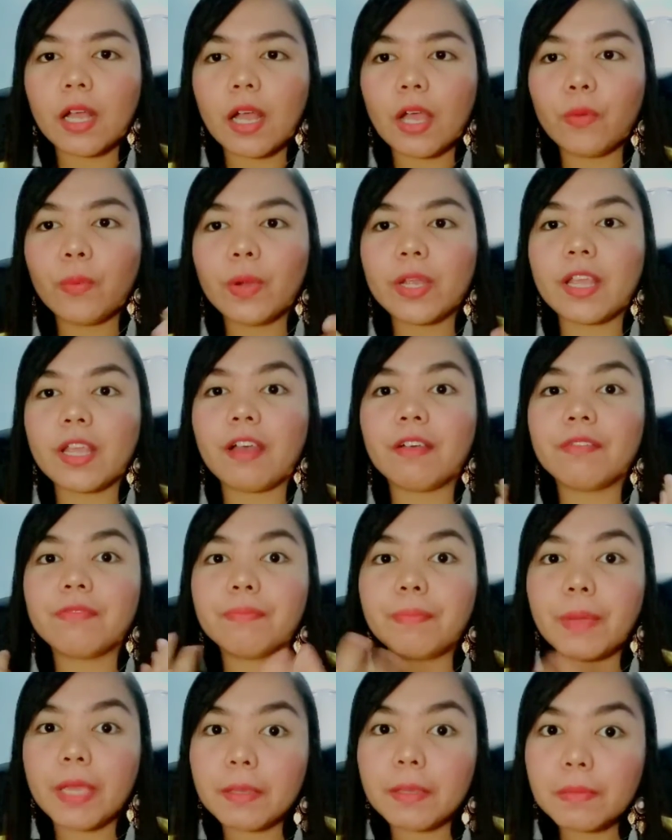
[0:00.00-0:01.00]
I wanna
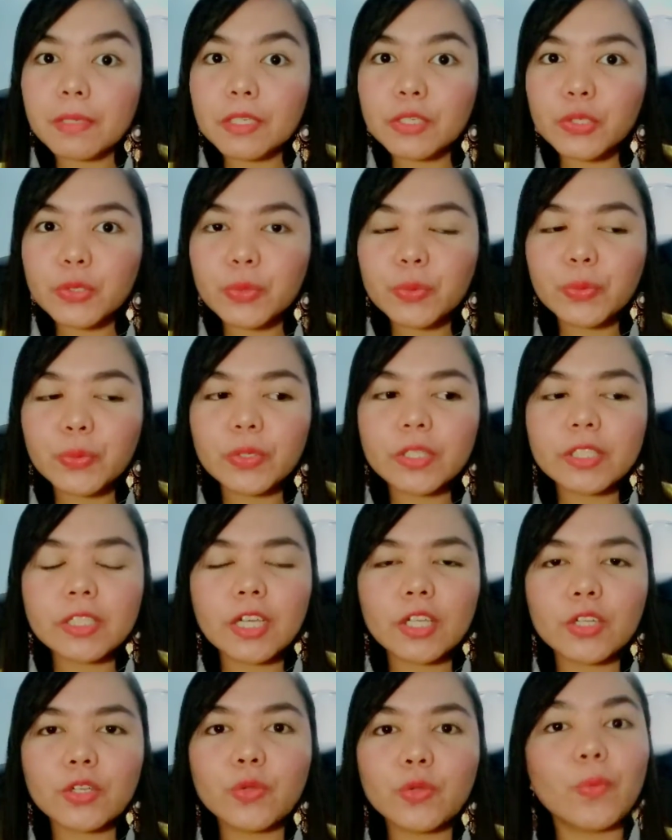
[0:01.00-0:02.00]
have baby soon,
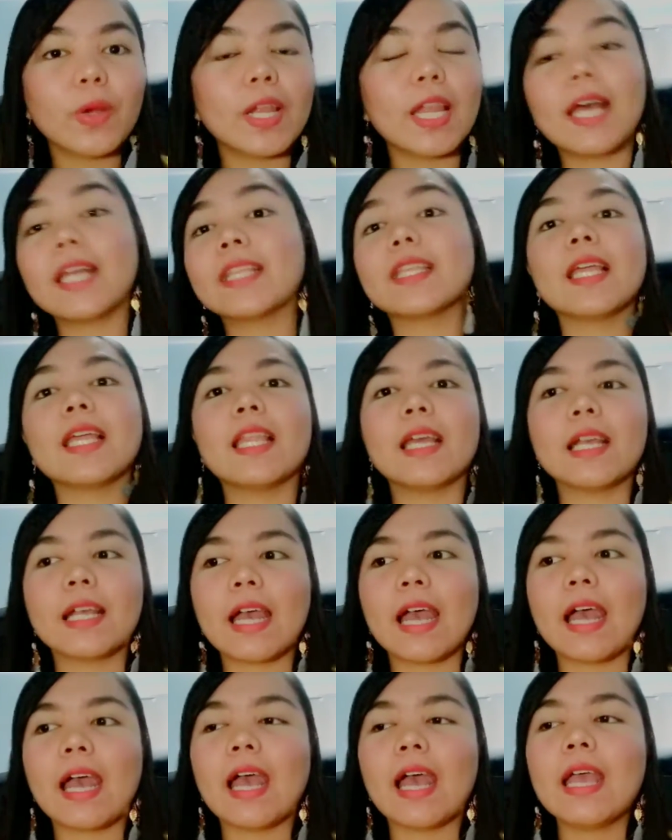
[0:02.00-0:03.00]
ganun, wala
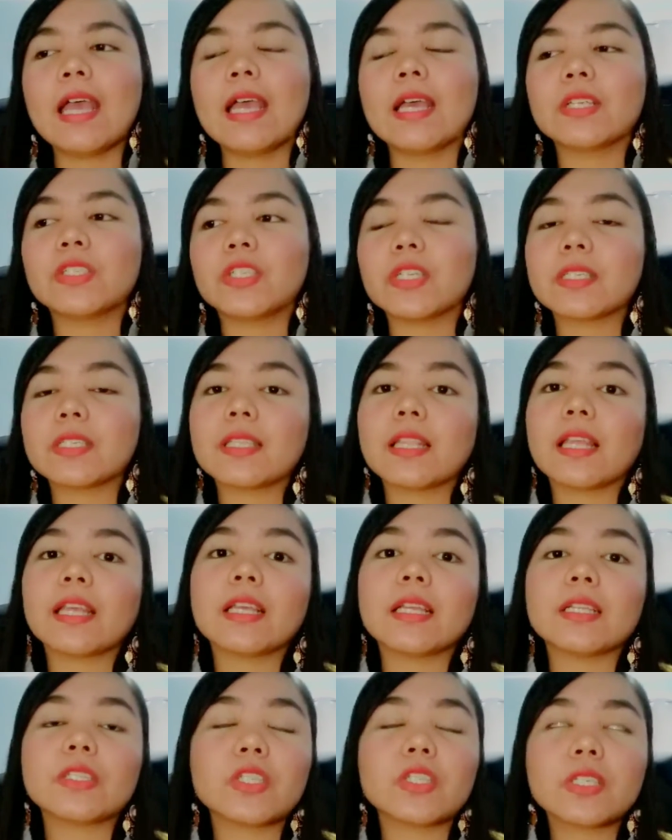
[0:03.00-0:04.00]
talaga. Just
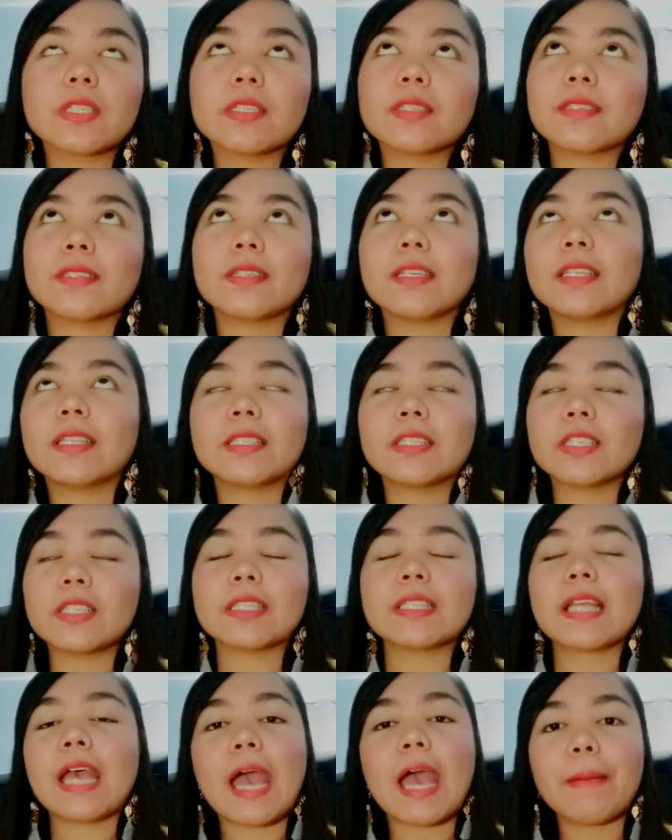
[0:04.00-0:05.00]
like, it
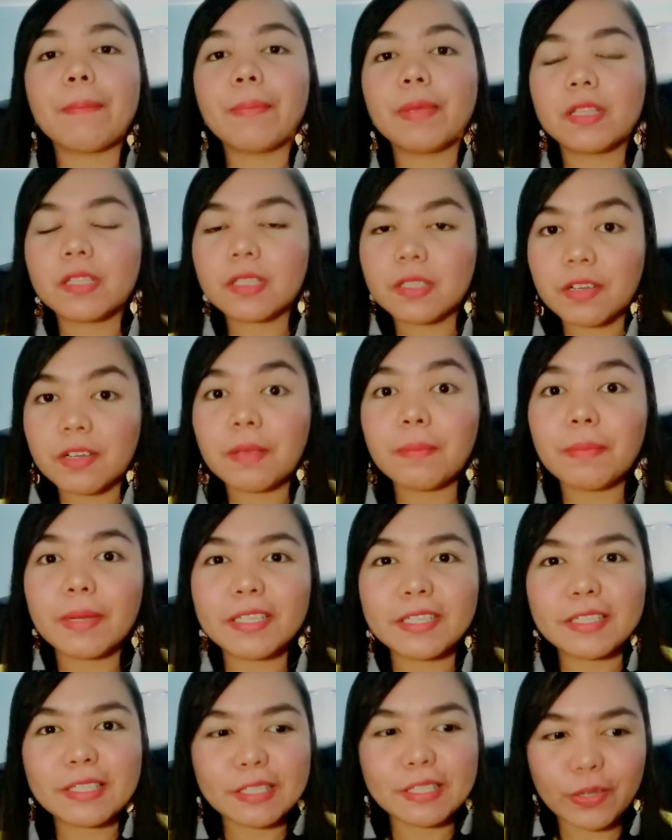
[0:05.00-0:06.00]
just happened 3
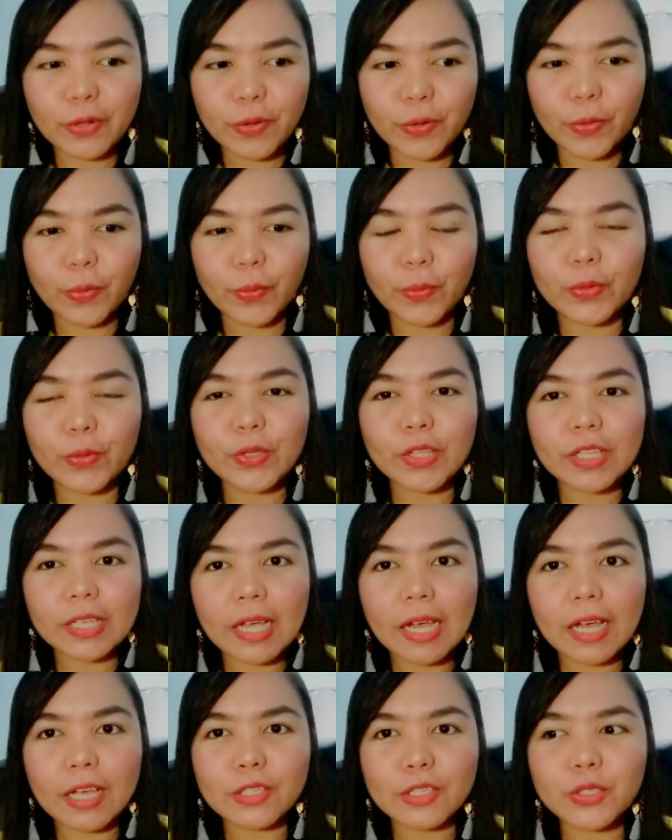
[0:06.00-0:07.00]
months ago.
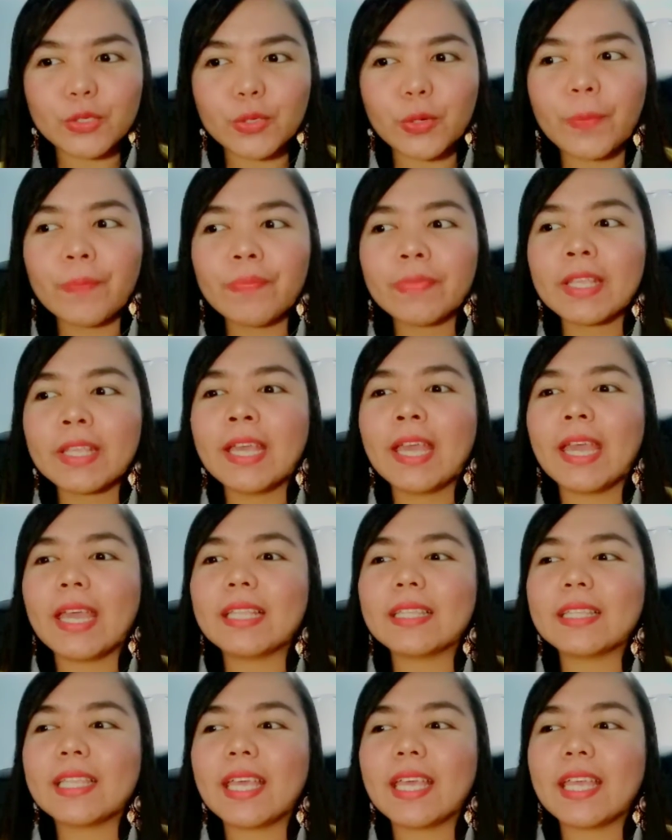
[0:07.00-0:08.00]
Yun nga. So,
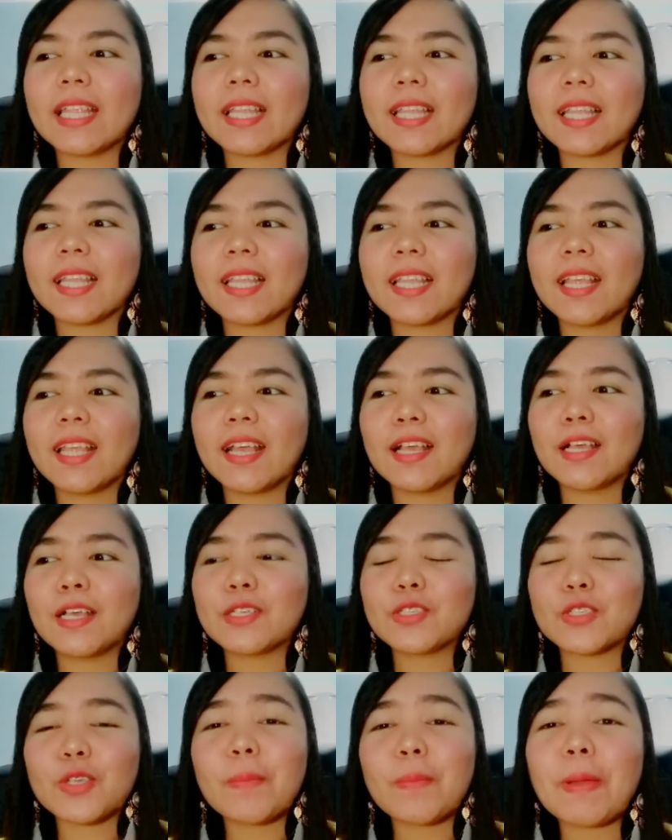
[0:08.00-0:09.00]
and then,
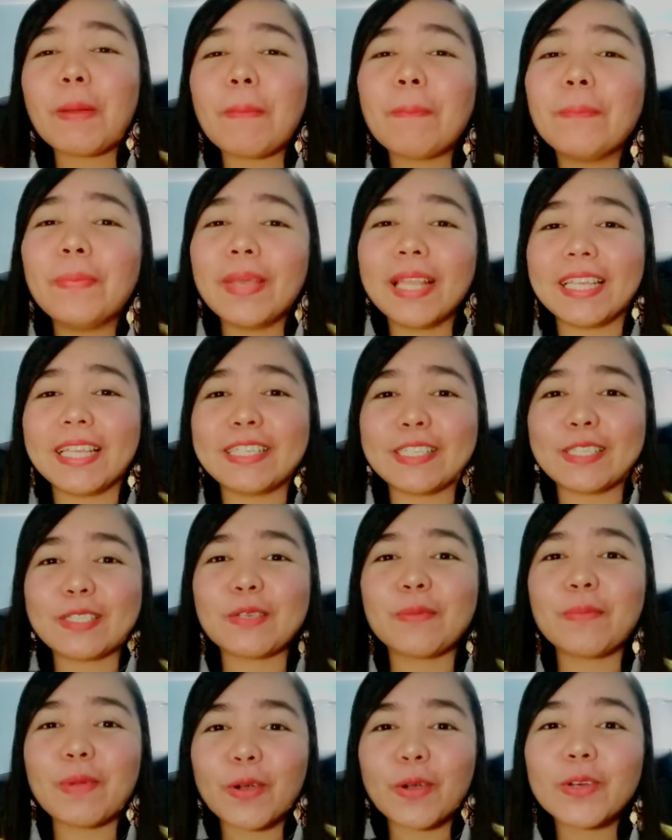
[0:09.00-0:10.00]
sobrang bilis
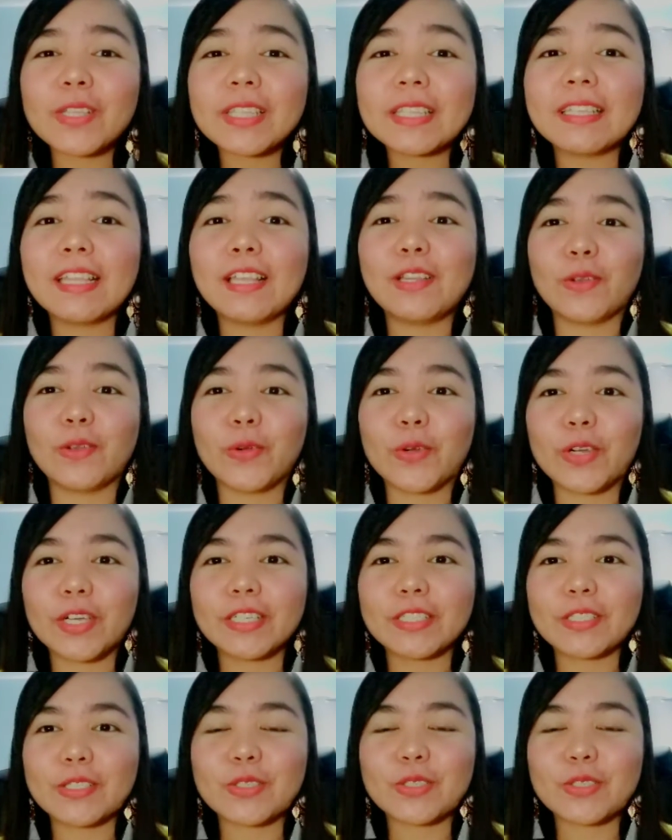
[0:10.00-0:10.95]
sumagot ni Lord.